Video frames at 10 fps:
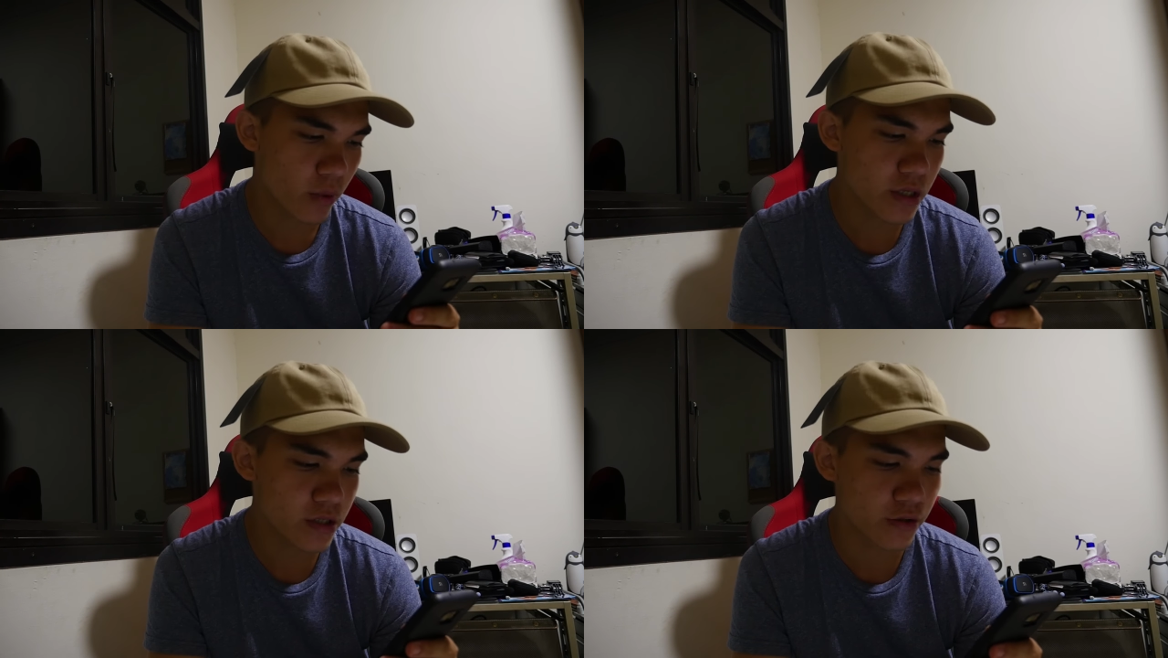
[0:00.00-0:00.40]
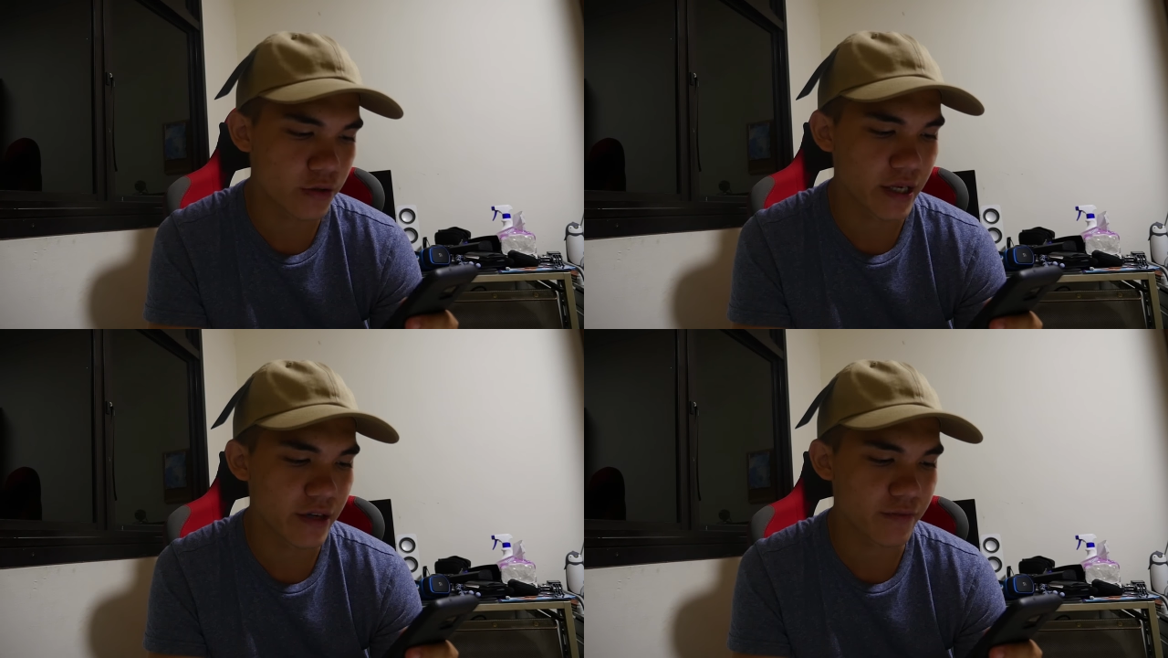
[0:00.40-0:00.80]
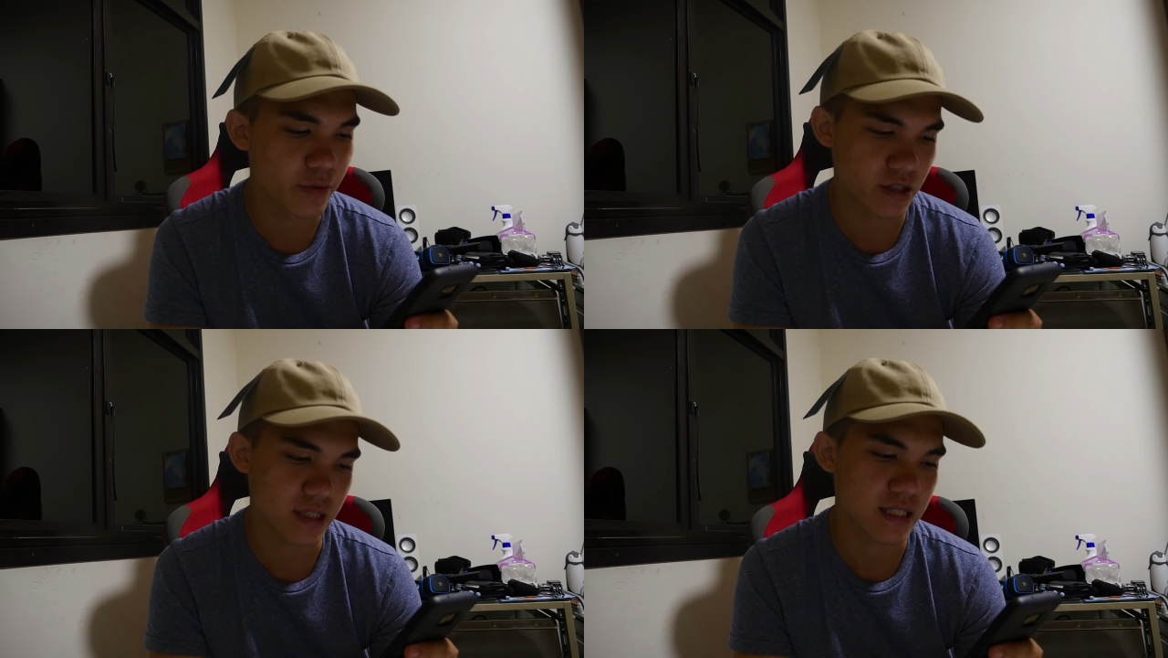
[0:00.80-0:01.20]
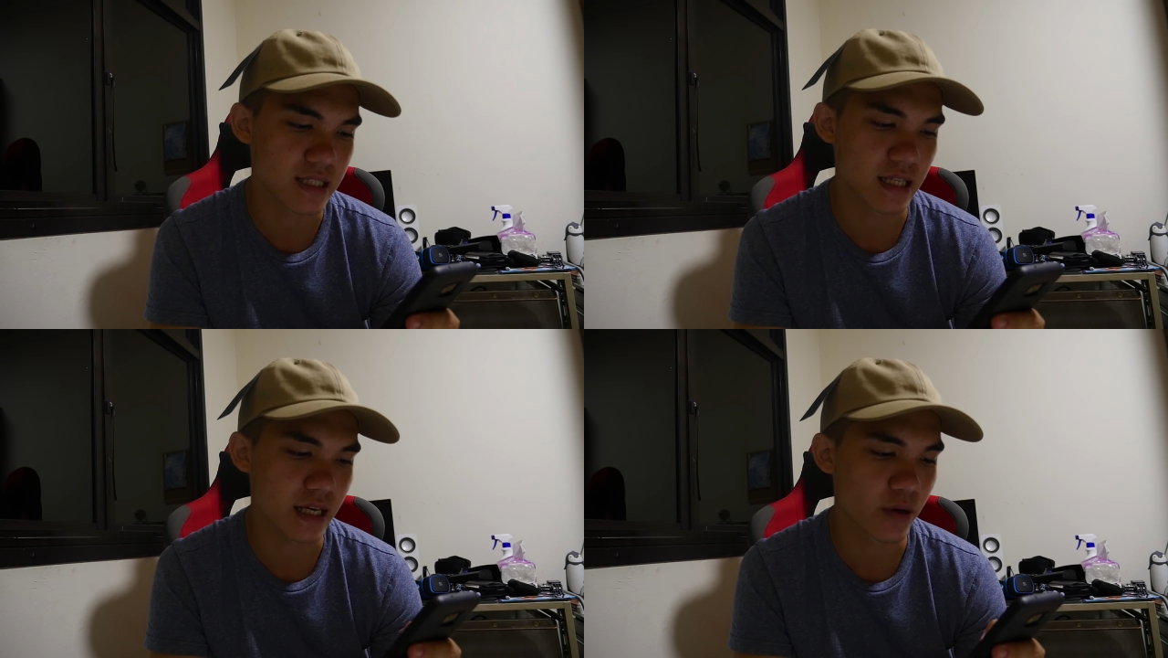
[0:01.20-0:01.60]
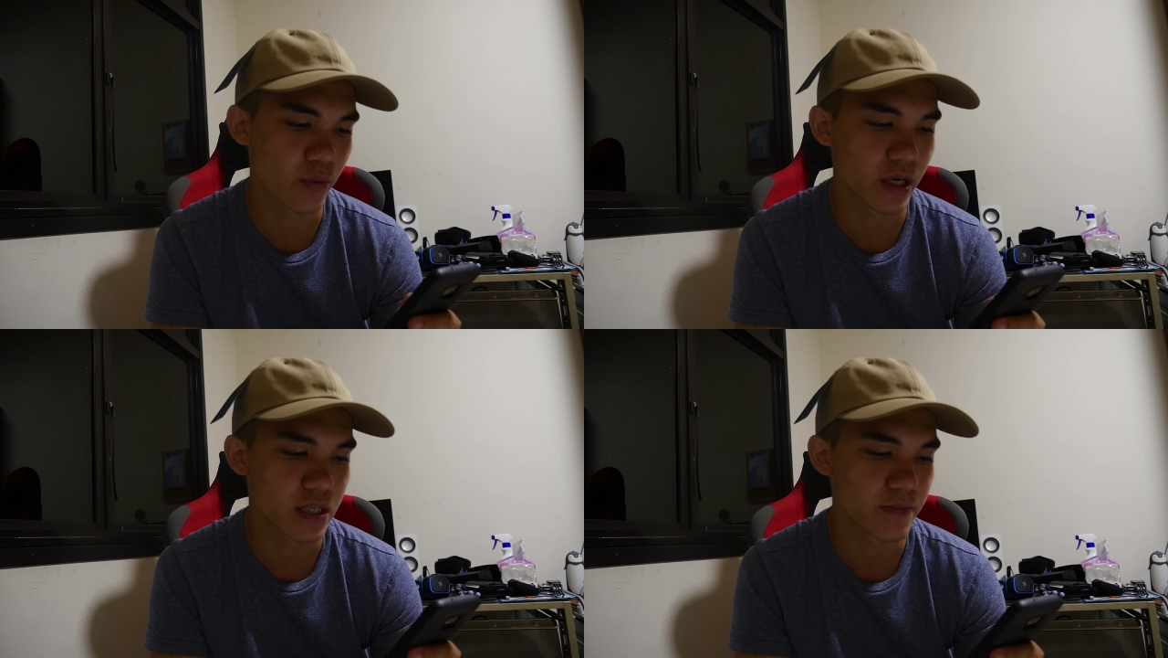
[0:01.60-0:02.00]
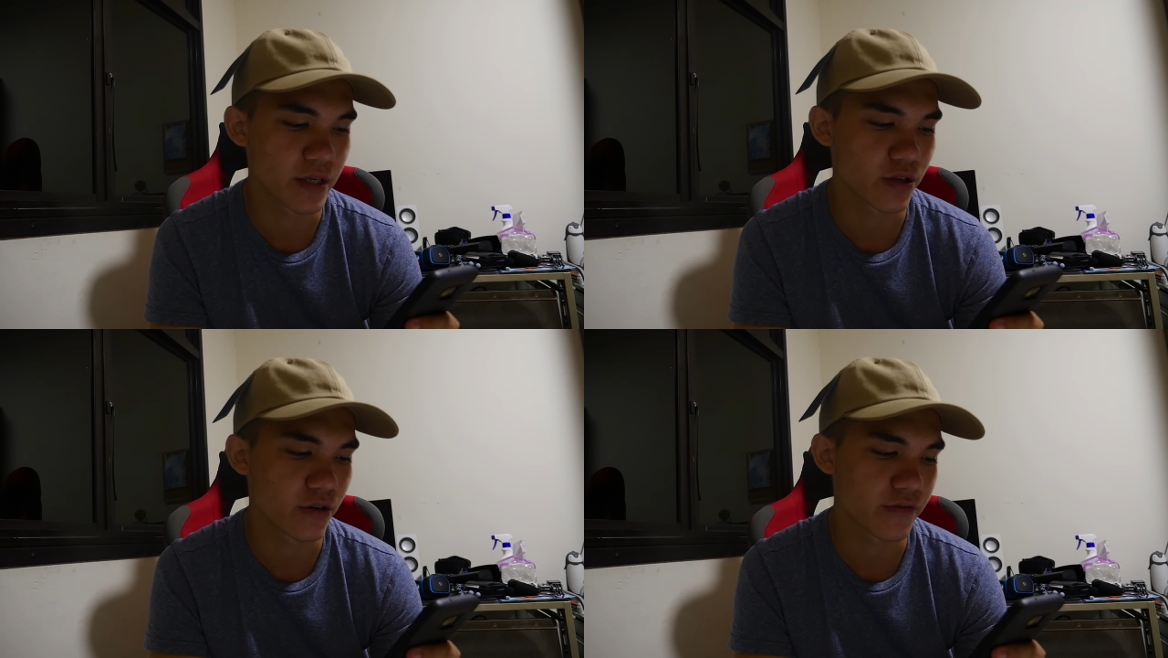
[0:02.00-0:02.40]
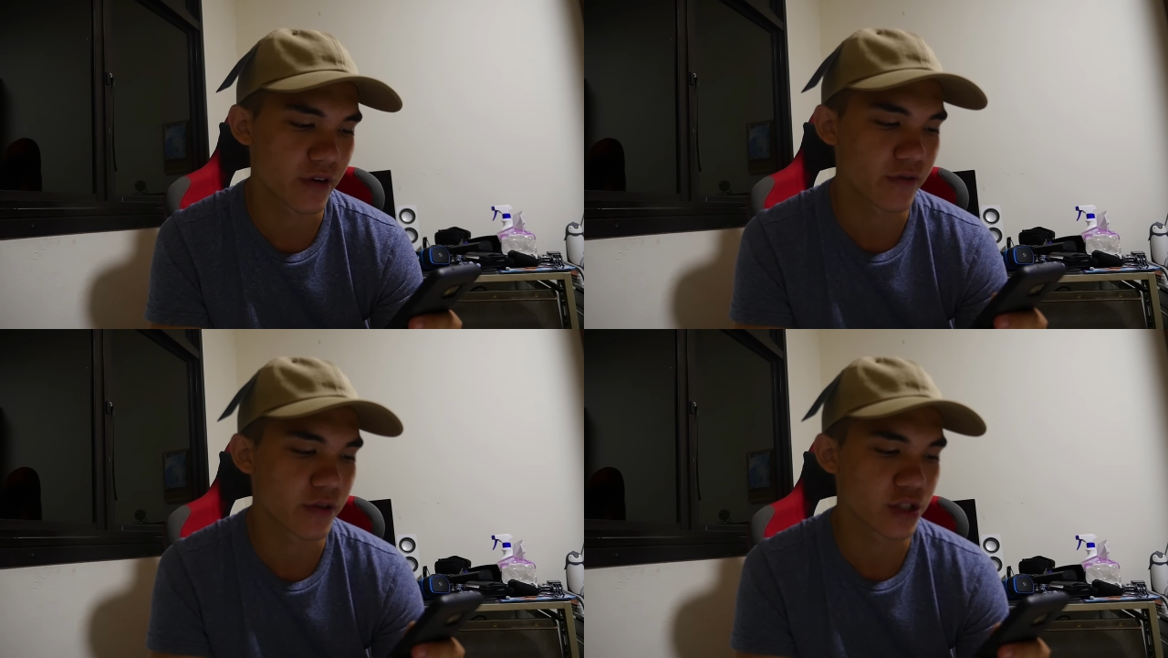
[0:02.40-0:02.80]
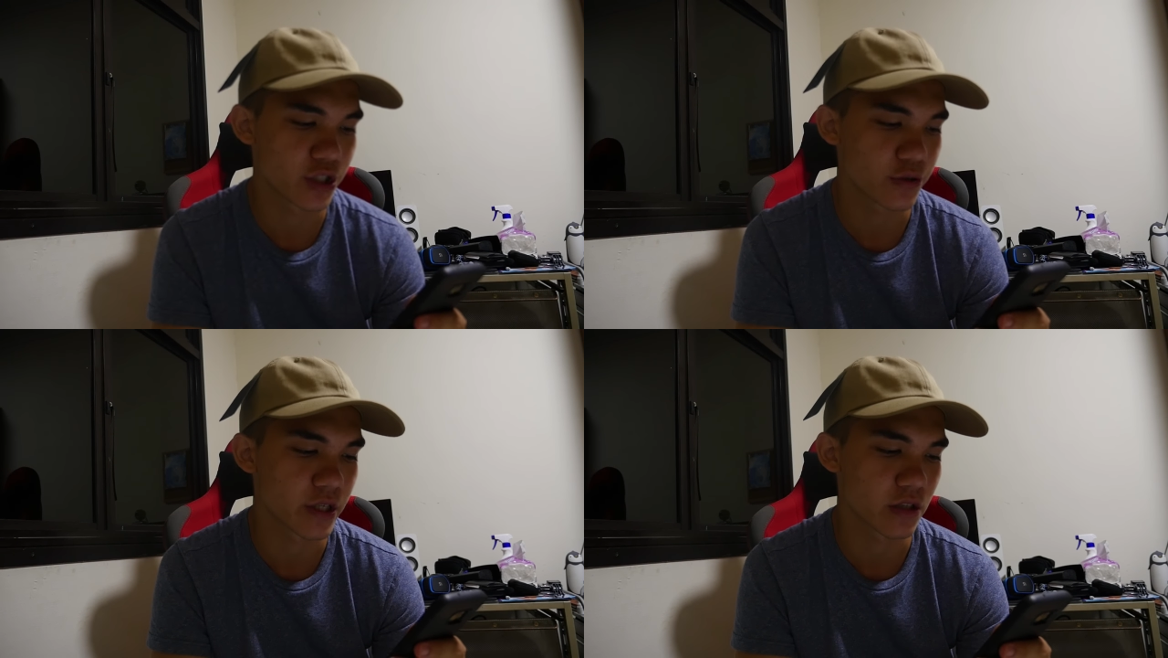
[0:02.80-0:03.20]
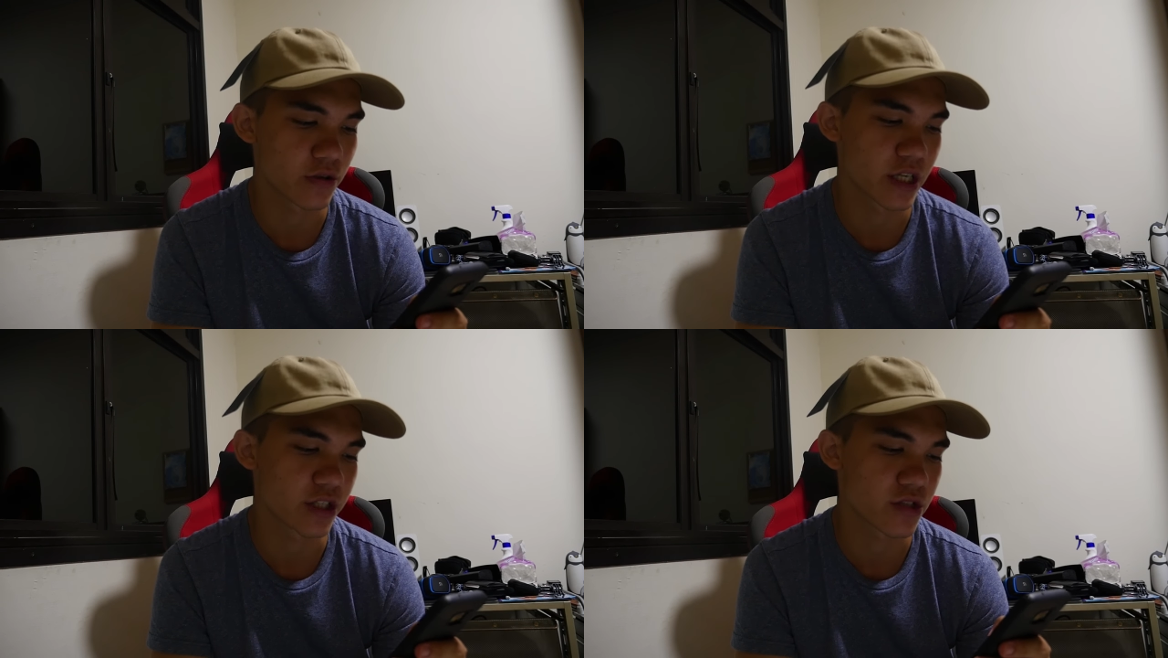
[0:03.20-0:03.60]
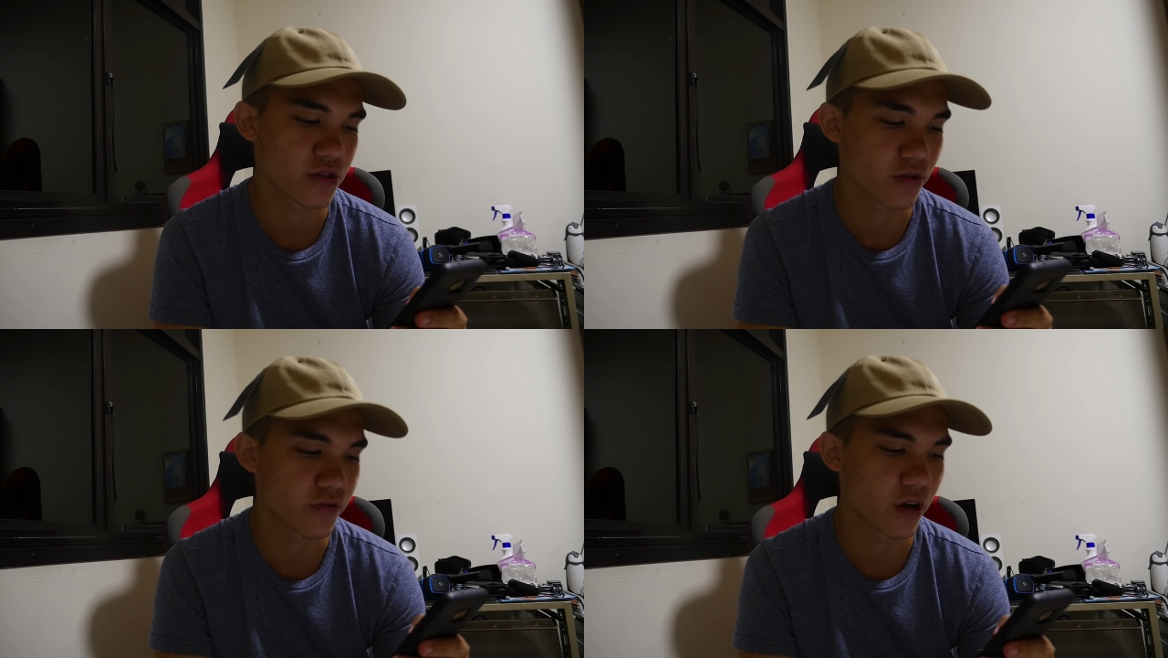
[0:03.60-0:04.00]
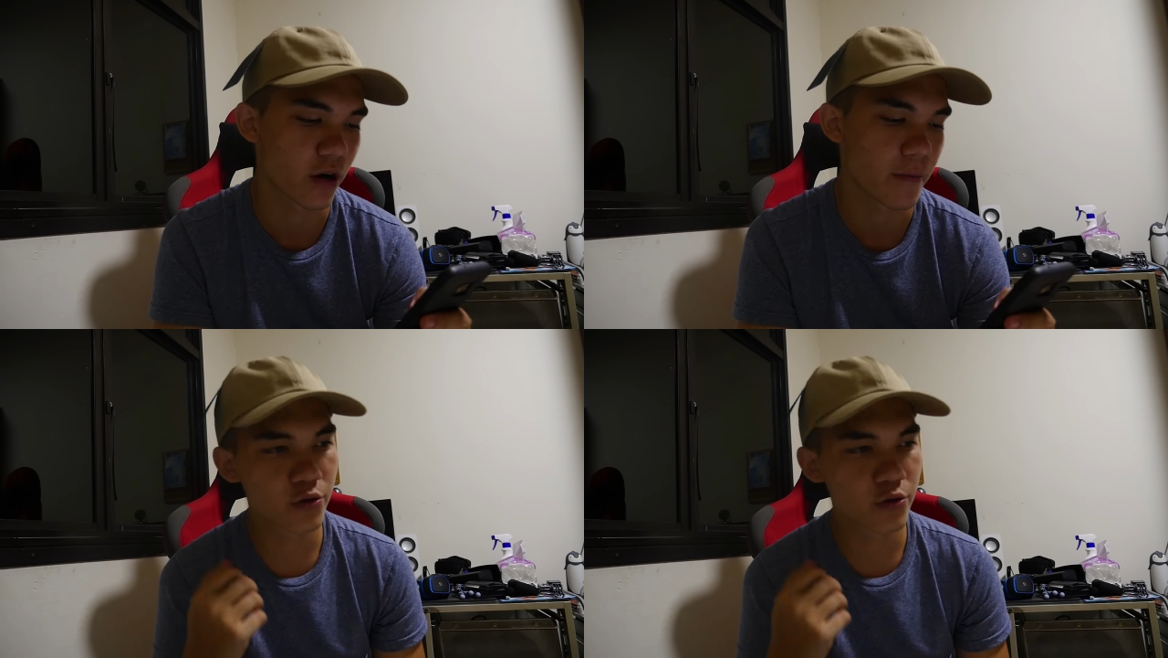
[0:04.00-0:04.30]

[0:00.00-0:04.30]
What is your creative process like and what has been your favorite shooting location so far?